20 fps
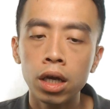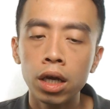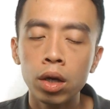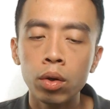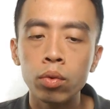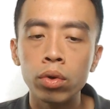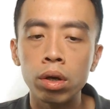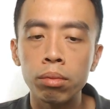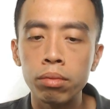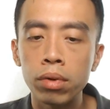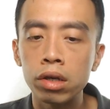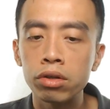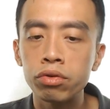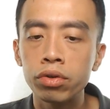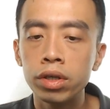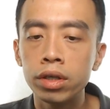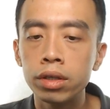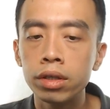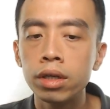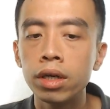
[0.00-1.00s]
we are
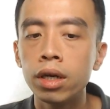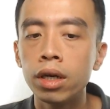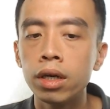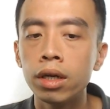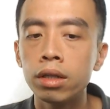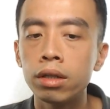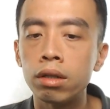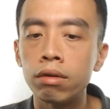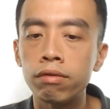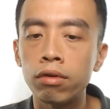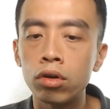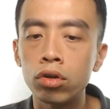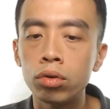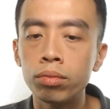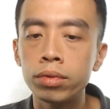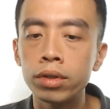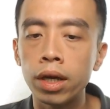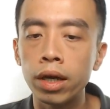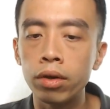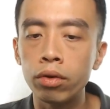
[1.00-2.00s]
measuring the
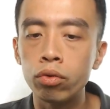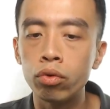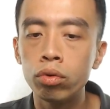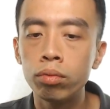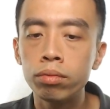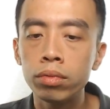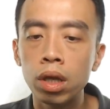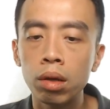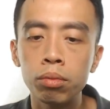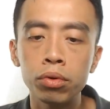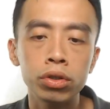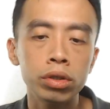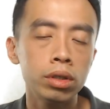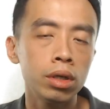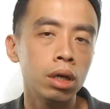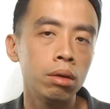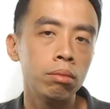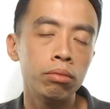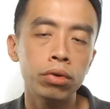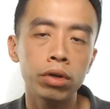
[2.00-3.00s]
volumes at room temperature
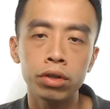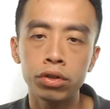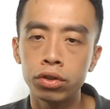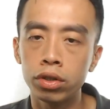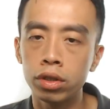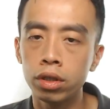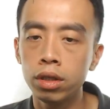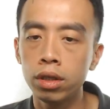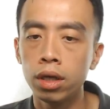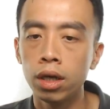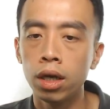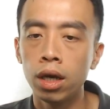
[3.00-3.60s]
and pressure.